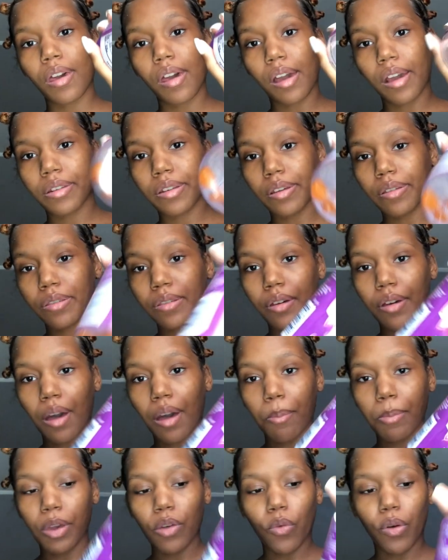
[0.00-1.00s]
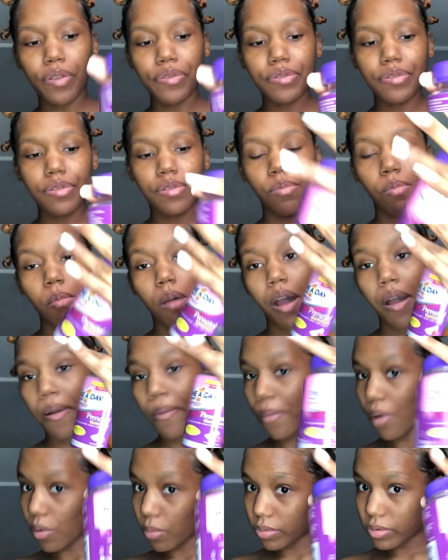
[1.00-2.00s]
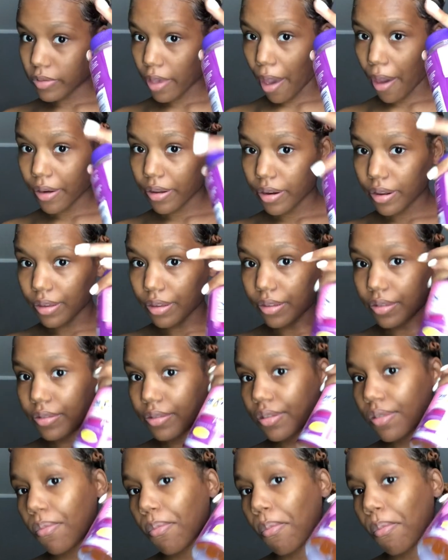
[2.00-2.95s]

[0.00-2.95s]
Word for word: I take the gummy ones. I'm almost out of these.